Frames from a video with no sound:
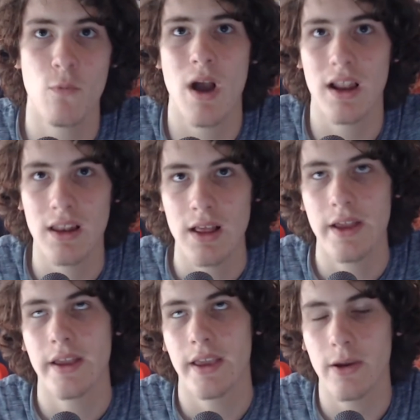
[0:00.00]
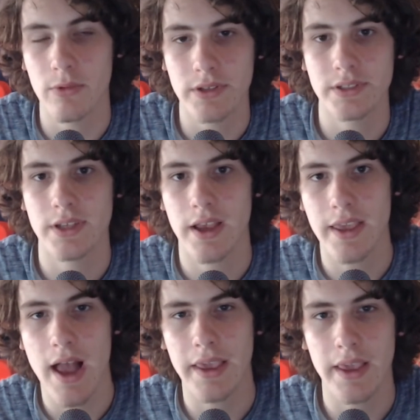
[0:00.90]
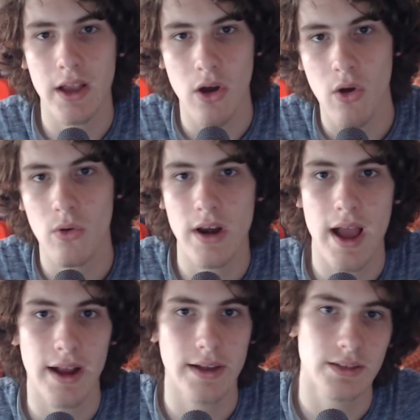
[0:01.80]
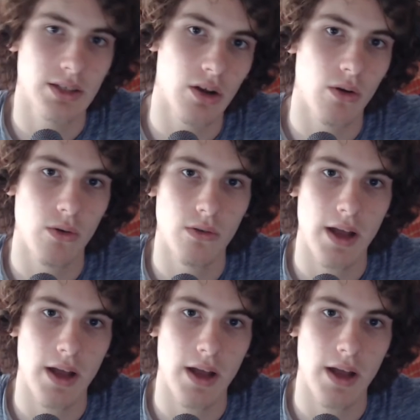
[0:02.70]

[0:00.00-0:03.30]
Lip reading: Well, it was Yahiko, Nagato,